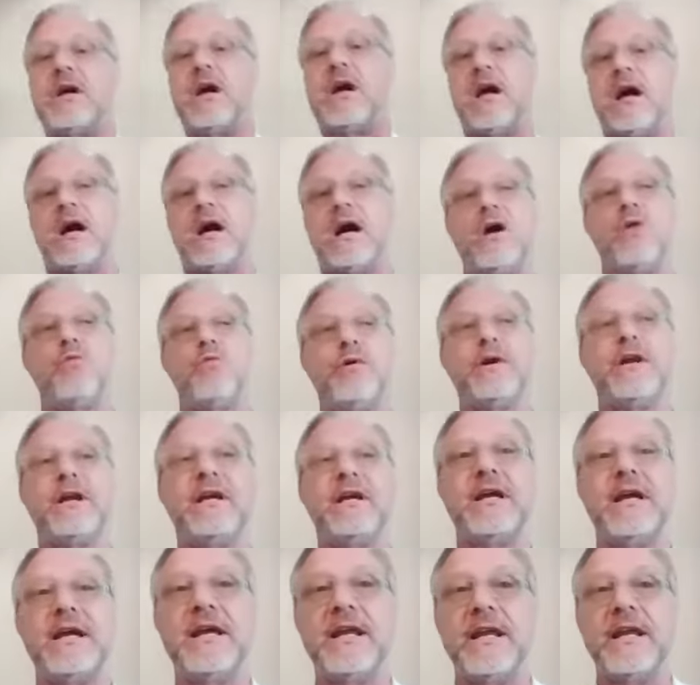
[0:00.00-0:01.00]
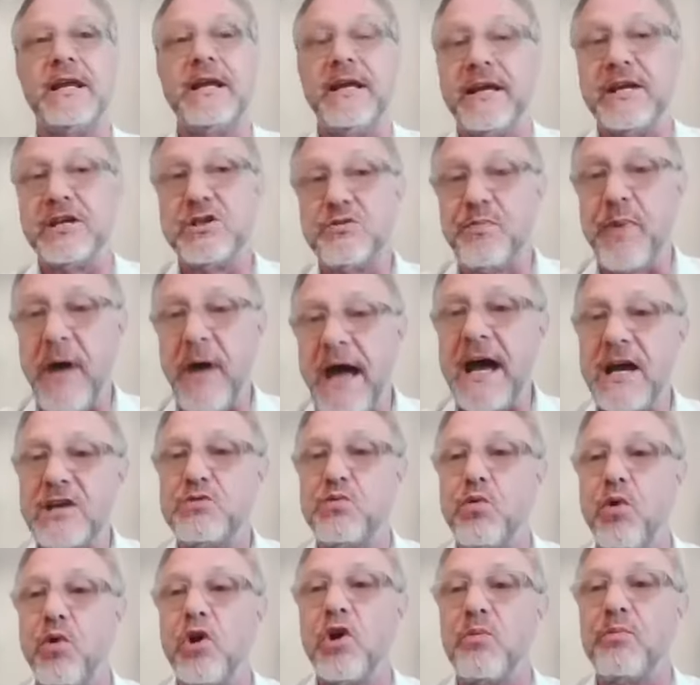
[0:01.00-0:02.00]
It is
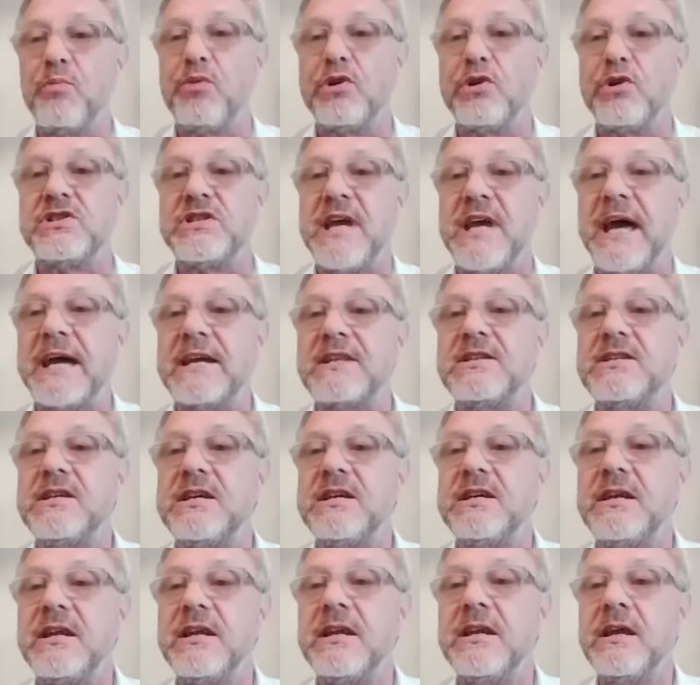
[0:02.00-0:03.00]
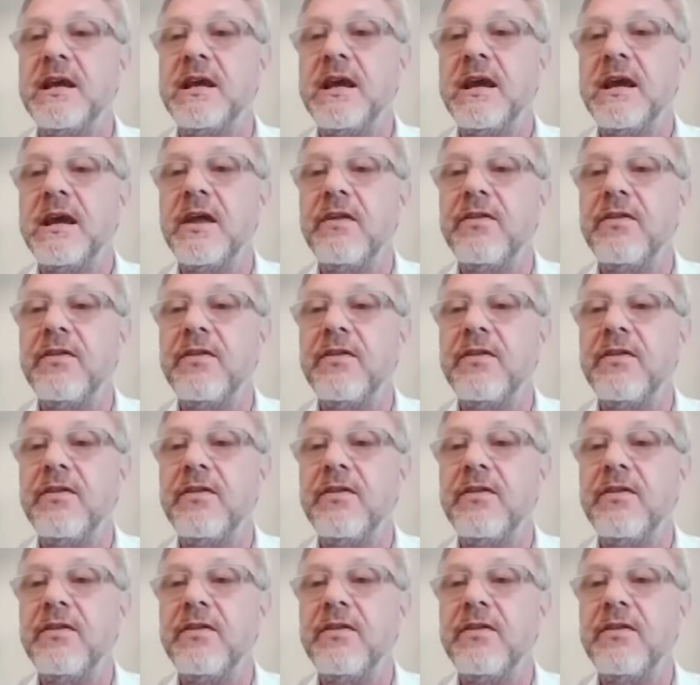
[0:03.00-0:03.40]
password protected.